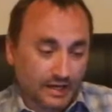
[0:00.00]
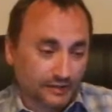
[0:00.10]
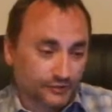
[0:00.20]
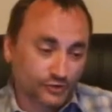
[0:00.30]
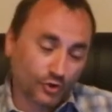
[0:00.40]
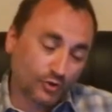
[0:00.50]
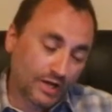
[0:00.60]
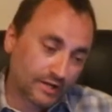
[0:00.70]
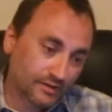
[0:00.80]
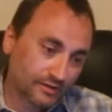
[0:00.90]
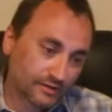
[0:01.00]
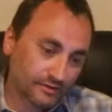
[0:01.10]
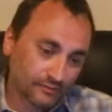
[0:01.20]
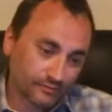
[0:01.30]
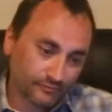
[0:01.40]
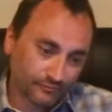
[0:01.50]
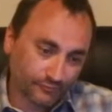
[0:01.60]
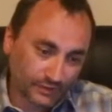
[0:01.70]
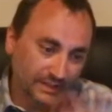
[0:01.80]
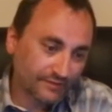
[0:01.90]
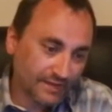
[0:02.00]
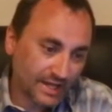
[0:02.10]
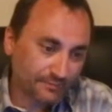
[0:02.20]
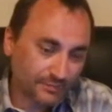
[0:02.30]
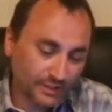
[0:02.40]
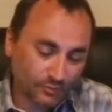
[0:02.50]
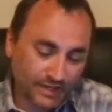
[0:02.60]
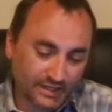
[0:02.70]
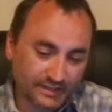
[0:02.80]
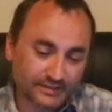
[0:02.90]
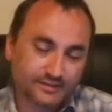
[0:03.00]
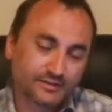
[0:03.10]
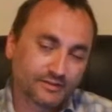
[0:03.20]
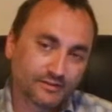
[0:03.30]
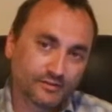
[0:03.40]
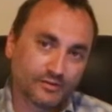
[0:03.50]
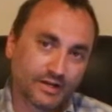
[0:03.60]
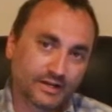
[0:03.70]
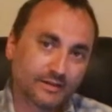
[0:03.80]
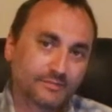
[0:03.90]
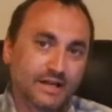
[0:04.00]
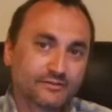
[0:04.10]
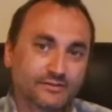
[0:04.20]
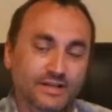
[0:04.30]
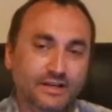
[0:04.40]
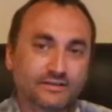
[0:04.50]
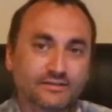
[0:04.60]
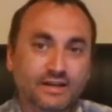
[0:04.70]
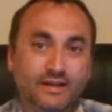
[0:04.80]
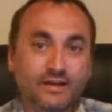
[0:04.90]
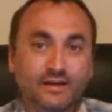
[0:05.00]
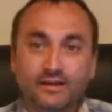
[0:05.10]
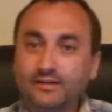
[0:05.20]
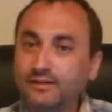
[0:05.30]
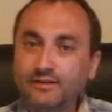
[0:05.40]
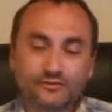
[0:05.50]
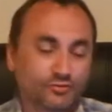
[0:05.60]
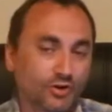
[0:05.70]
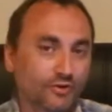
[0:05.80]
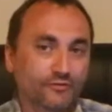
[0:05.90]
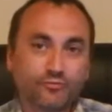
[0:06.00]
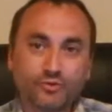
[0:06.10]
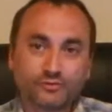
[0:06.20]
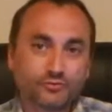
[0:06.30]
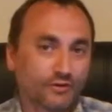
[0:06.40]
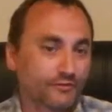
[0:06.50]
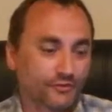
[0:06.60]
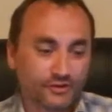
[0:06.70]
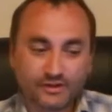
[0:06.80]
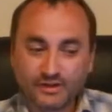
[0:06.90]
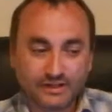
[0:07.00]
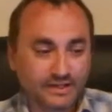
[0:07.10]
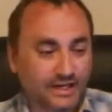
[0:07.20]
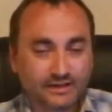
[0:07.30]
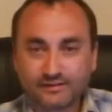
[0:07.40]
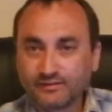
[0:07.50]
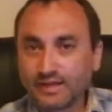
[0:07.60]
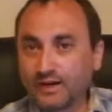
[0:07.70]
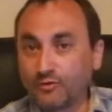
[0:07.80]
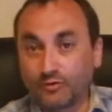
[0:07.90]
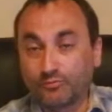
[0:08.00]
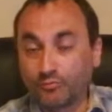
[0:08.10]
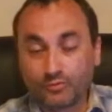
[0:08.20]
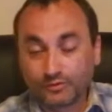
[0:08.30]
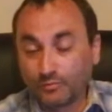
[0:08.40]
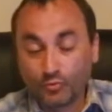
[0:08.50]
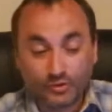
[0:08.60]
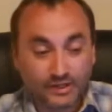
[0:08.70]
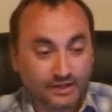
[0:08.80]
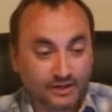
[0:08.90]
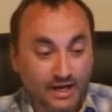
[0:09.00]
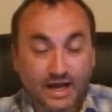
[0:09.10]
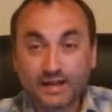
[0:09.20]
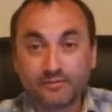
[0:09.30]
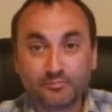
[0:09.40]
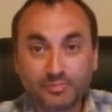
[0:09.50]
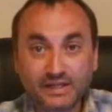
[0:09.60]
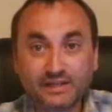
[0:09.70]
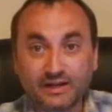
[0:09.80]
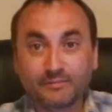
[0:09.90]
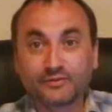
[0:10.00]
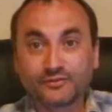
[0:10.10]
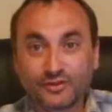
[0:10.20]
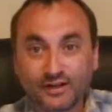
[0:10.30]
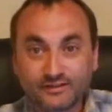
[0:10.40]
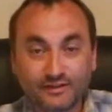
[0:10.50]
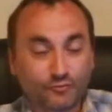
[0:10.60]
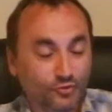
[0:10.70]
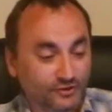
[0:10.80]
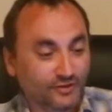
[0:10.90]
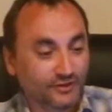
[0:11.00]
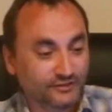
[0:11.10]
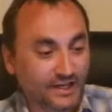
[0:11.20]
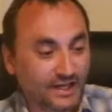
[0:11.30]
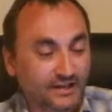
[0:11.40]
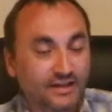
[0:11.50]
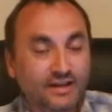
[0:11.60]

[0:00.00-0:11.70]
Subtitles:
So if we leave that up there the way it is, I come downstairs. It's 12:30 at night now, or in the morning. I am beat. I'm exhausted. I've worked all day.